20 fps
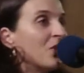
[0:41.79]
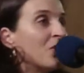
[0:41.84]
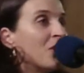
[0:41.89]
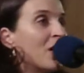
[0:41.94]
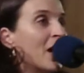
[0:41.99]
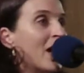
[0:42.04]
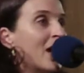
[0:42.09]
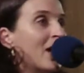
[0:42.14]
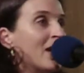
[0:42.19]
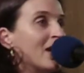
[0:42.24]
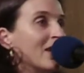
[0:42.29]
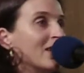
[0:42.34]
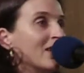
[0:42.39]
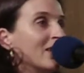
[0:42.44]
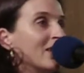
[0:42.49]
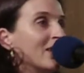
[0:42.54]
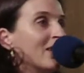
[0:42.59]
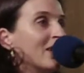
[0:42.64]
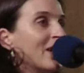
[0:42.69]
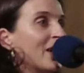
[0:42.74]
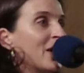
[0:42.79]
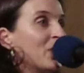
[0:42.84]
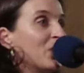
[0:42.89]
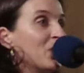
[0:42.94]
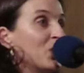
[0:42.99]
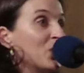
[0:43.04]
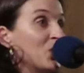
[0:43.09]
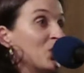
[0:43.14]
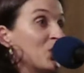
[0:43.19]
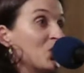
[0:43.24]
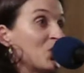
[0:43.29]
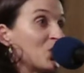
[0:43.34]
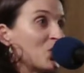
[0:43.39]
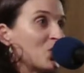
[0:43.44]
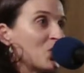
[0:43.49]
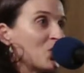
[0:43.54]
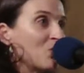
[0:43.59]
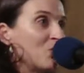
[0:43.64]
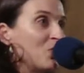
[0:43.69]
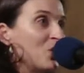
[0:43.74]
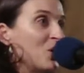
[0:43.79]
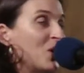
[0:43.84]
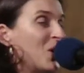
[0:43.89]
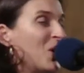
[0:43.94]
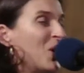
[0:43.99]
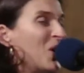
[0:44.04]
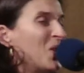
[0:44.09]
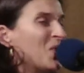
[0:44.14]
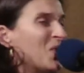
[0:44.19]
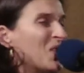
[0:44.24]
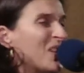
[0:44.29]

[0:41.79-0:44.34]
Then there was music